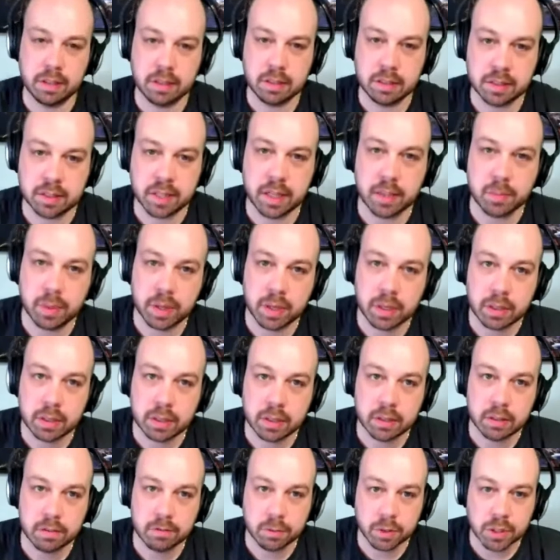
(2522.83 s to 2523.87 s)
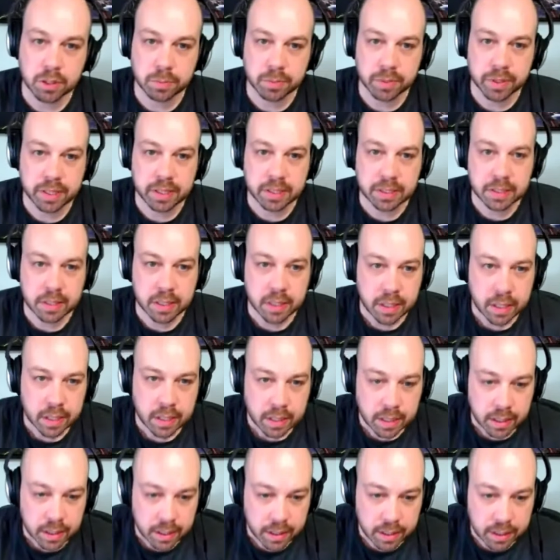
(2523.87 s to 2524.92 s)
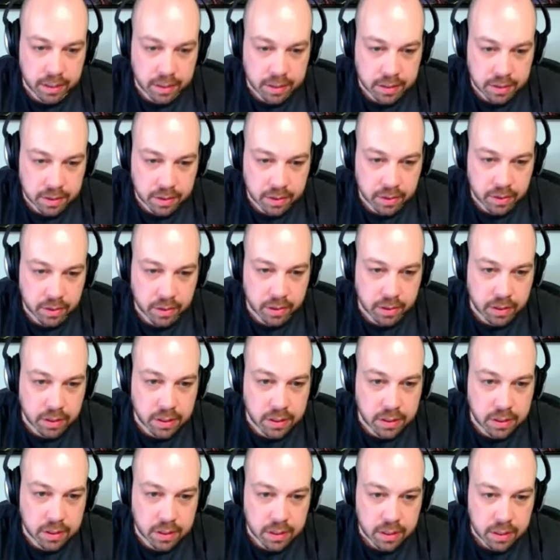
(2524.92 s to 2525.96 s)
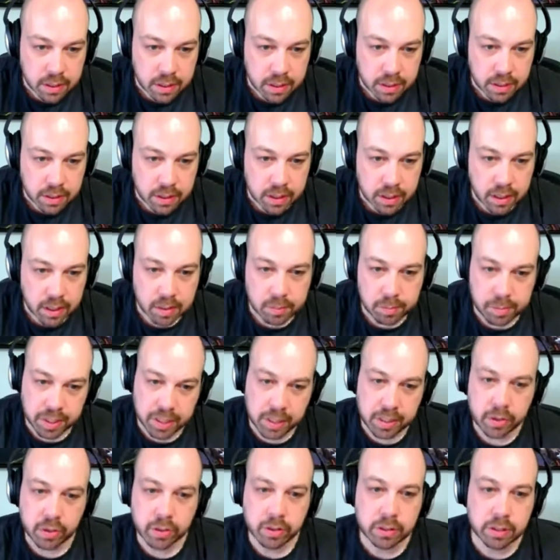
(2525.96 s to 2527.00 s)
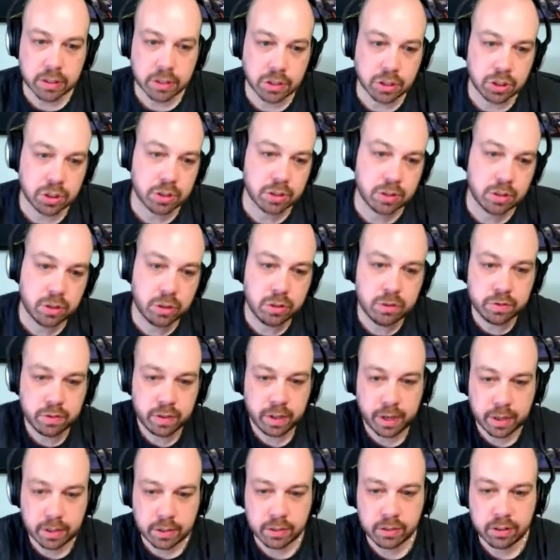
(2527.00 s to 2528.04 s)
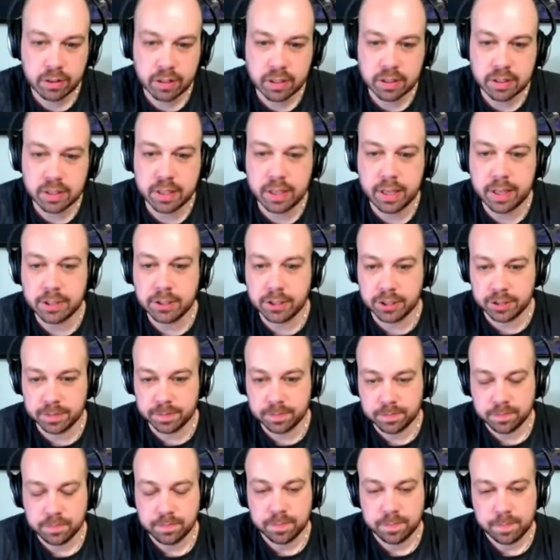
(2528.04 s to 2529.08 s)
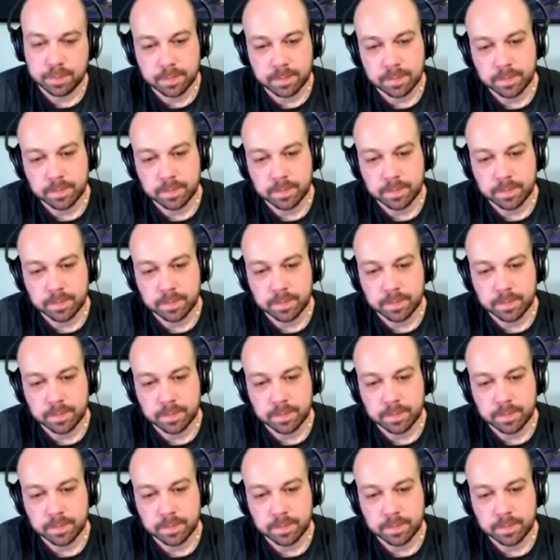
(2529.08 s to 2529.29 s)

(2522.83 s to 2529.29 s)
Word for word: in the sidebar of WordPress. It is called. Uh, Mini Orange, two-factor authentication.